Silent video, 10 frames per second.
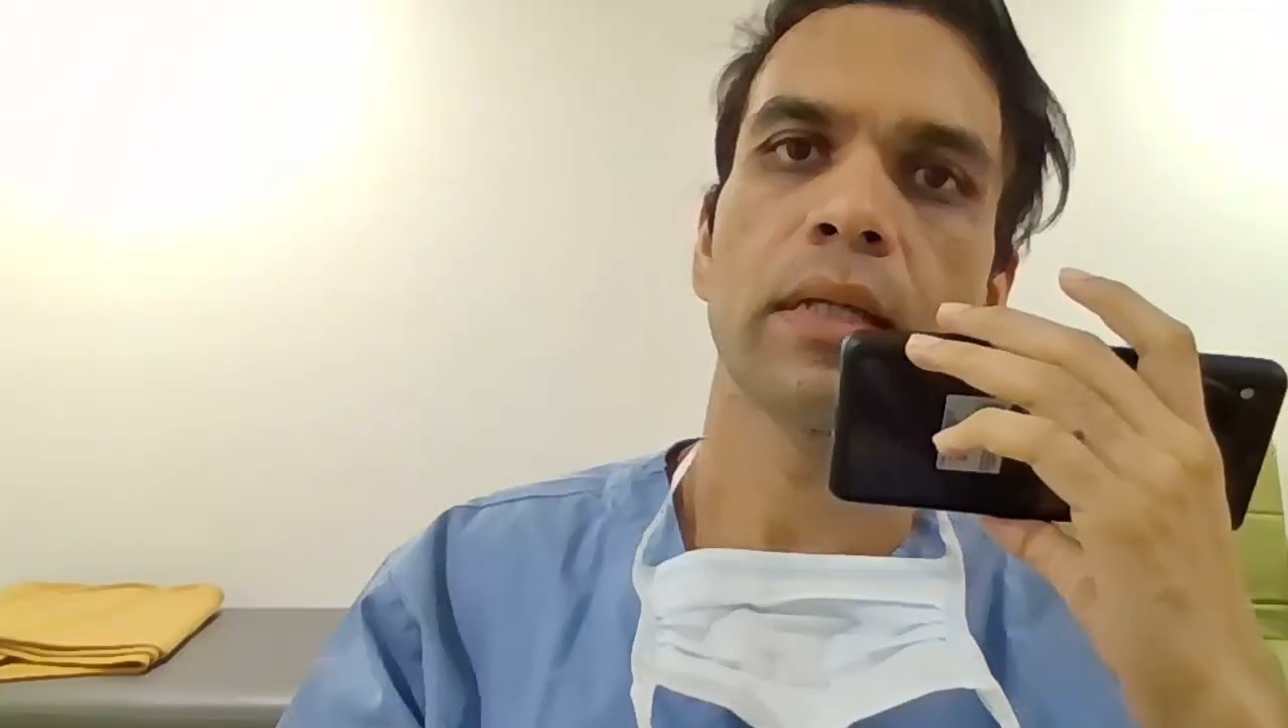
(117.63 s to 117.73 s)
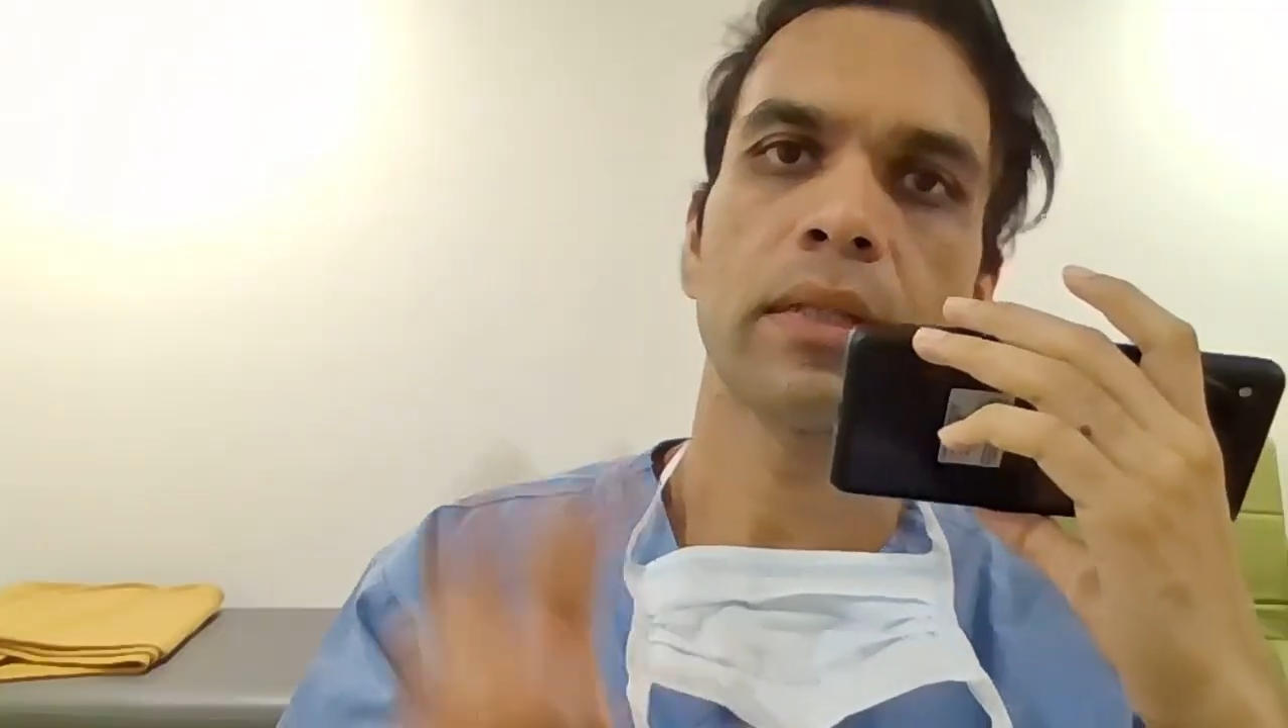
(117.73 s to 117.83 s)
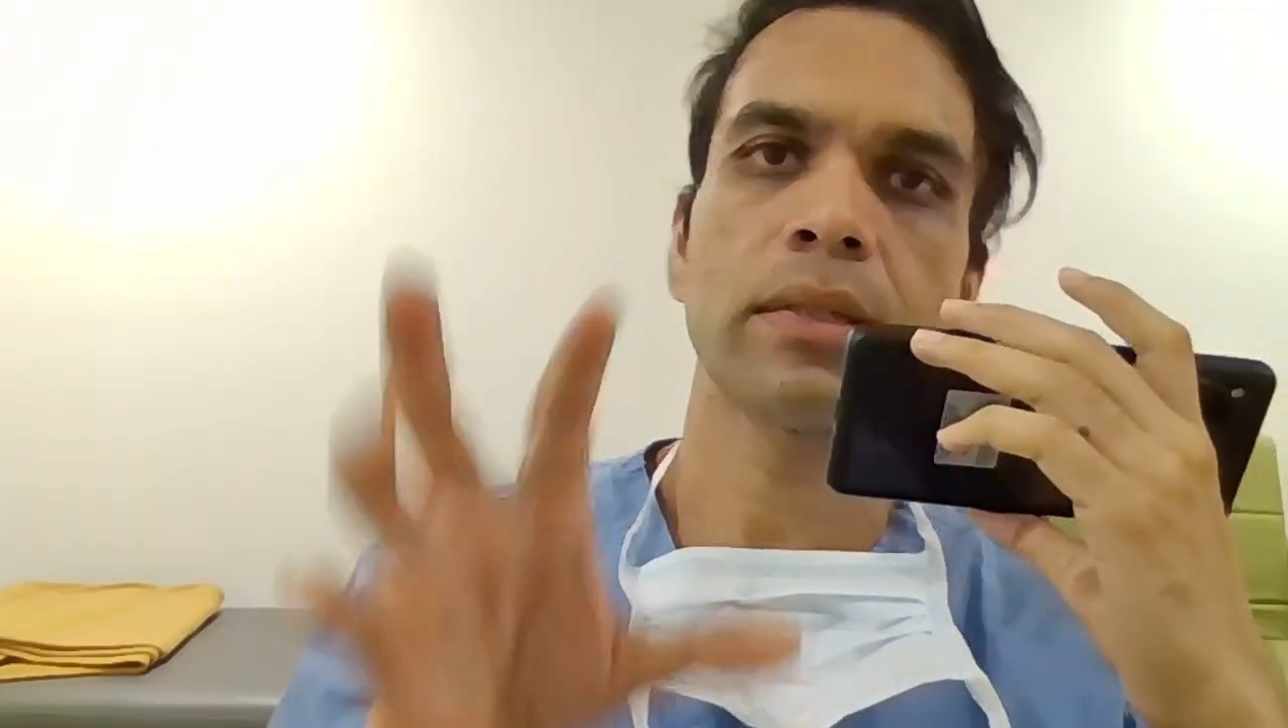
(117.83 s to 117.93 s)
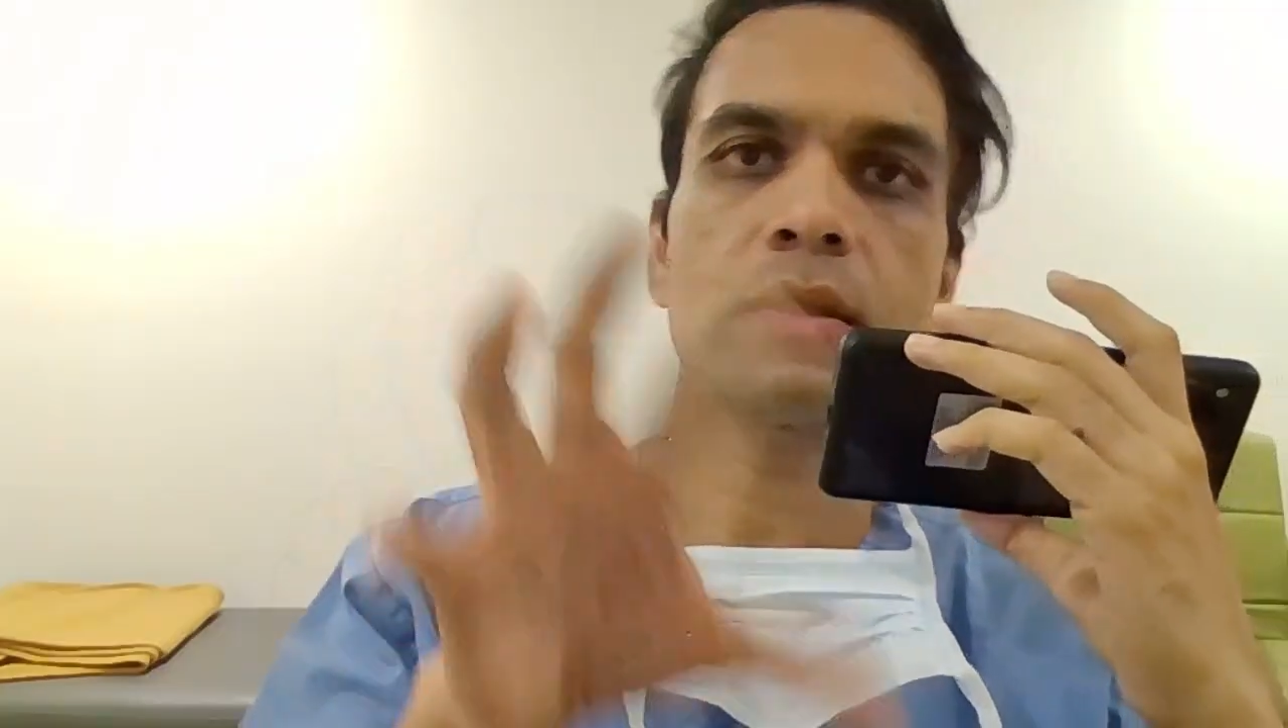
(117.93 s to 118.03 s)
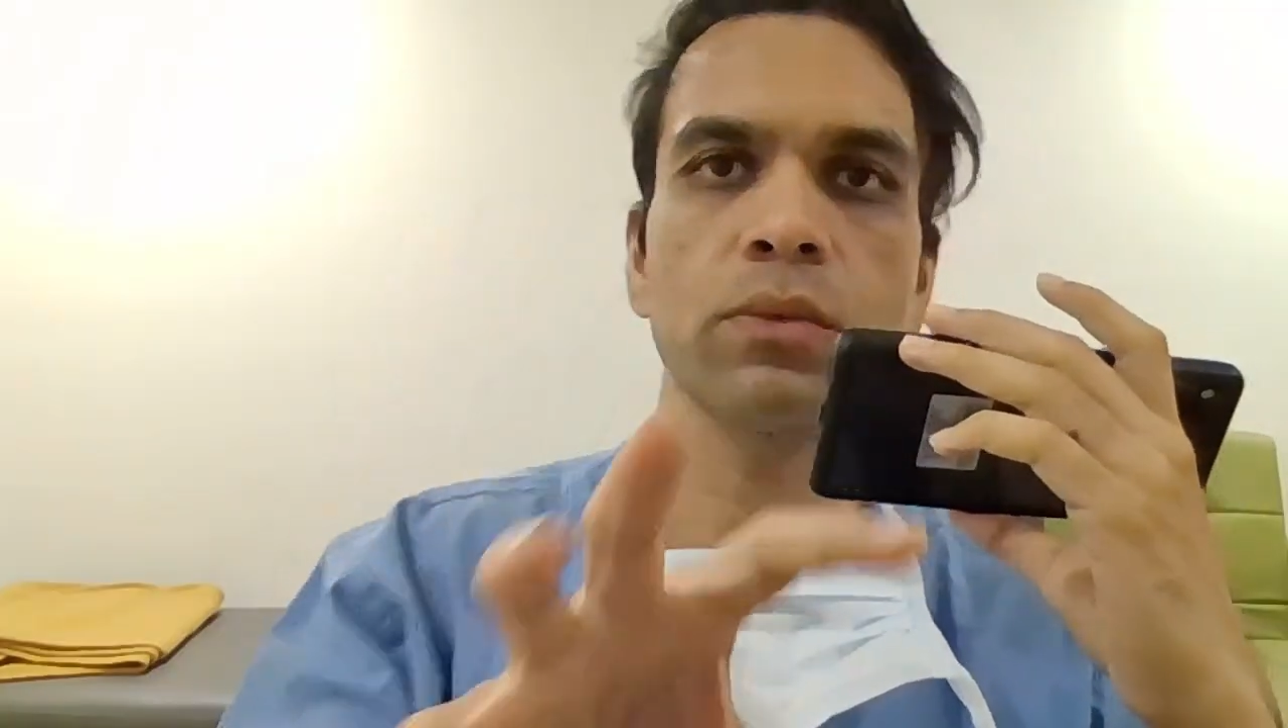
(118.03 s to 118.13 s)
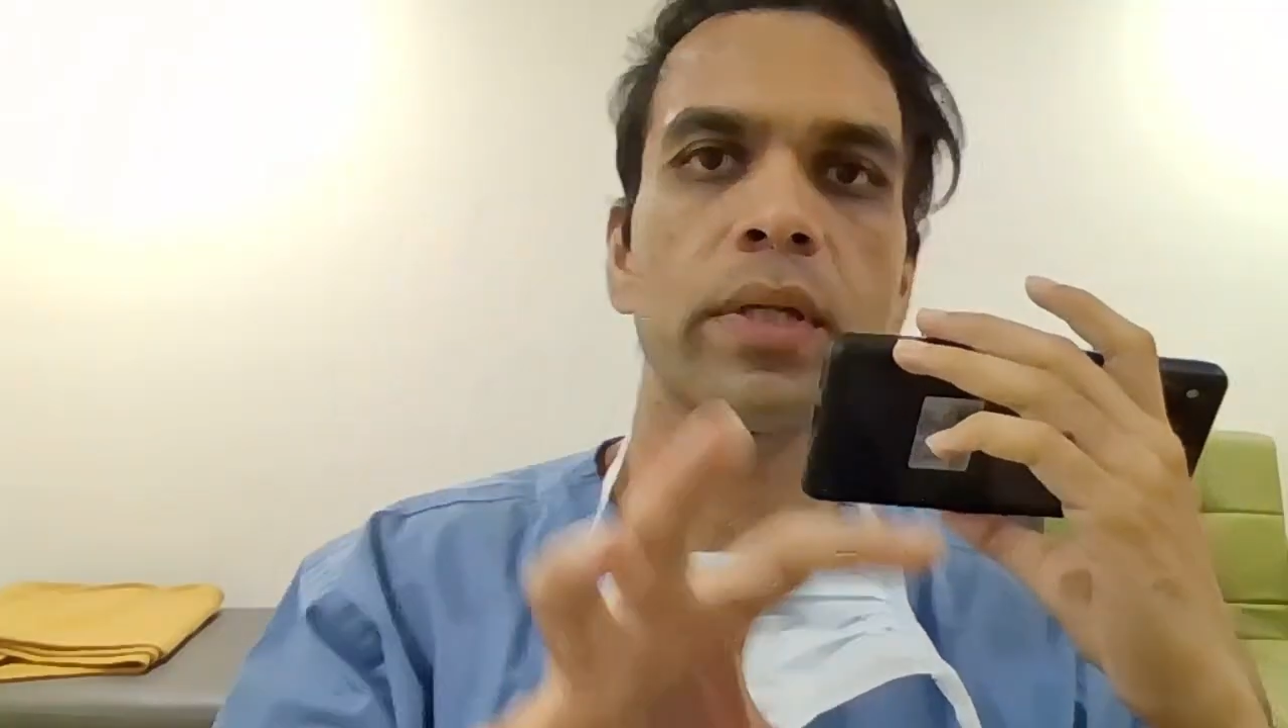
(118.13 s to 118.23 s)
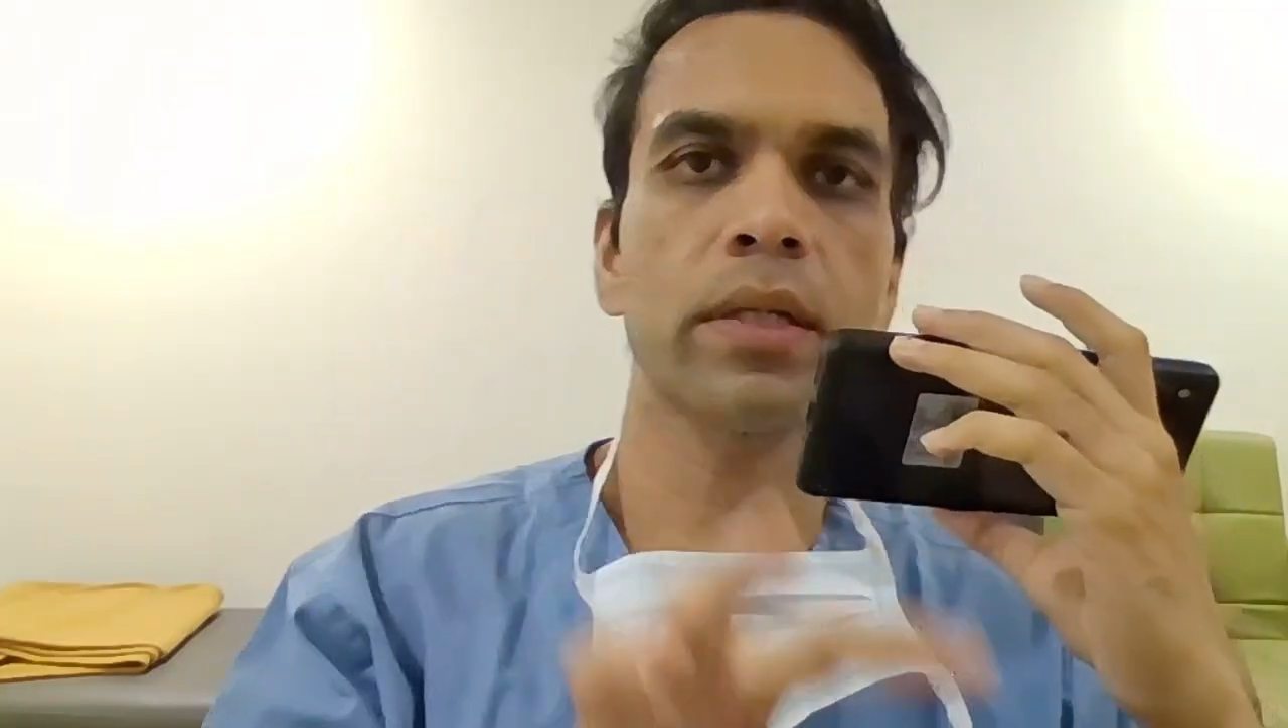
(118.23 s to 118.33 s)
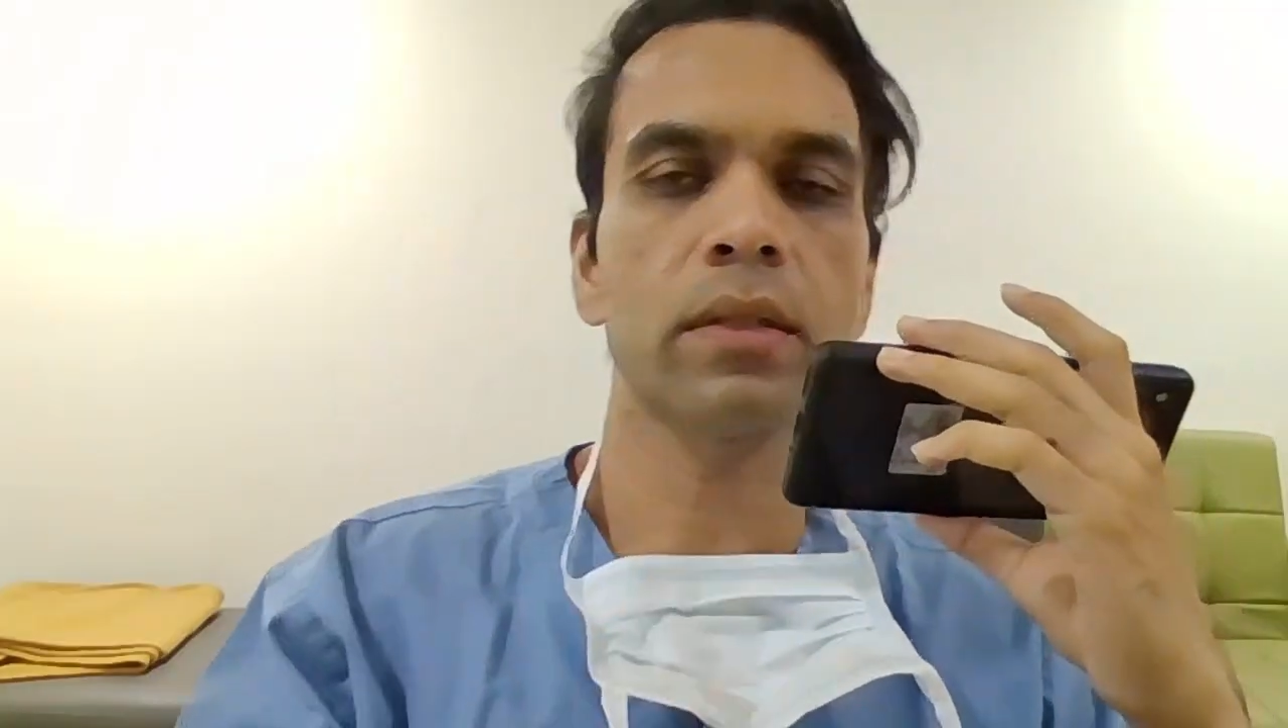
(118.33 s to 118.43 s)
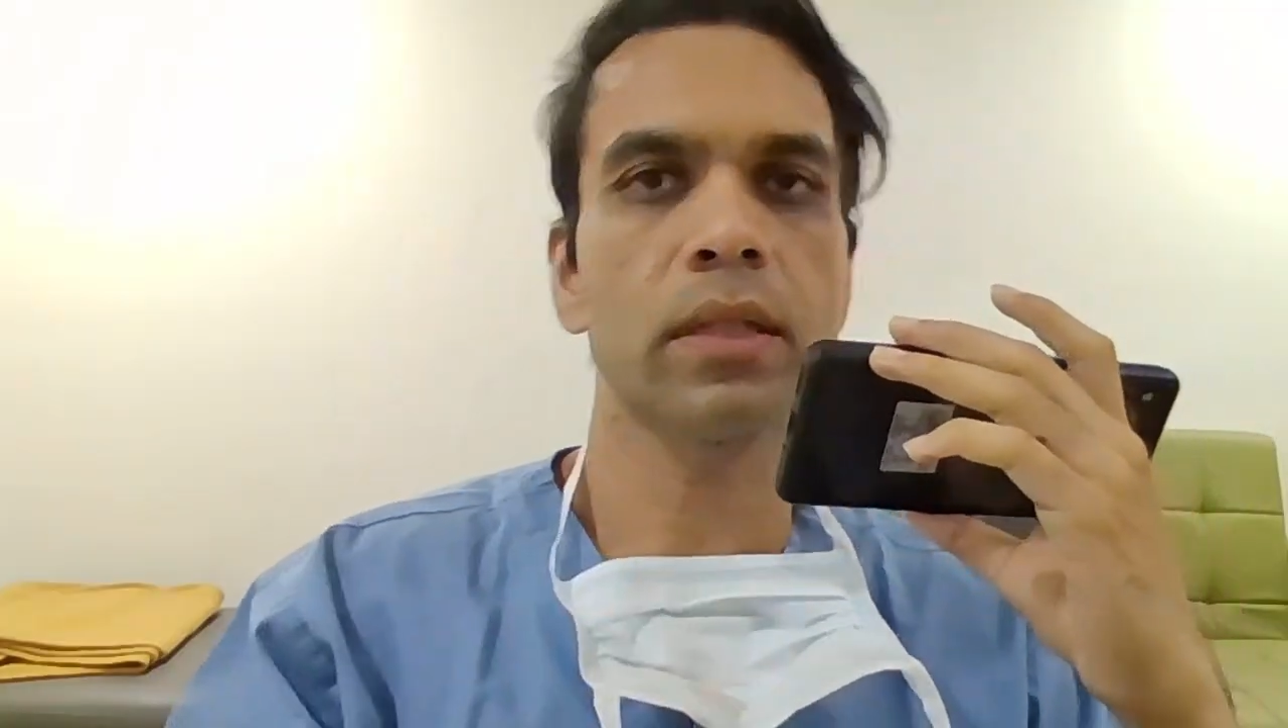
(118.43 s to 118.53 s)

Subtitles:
And this is where